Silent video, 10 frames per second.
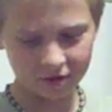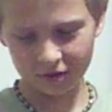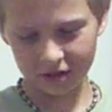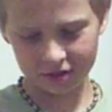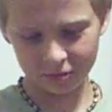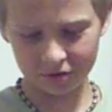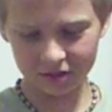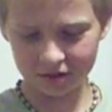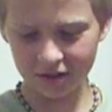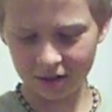Yes, with a
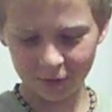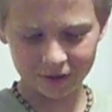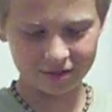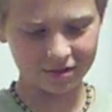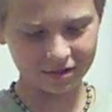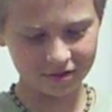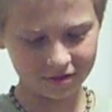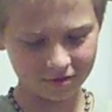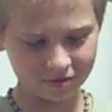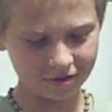tailwind.
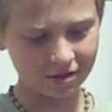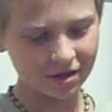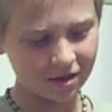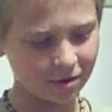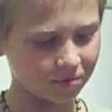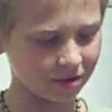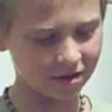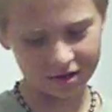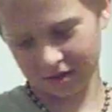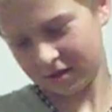
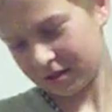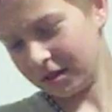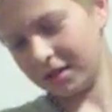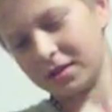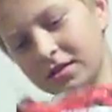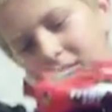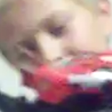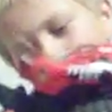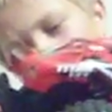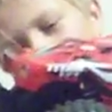Because it
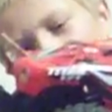doesn't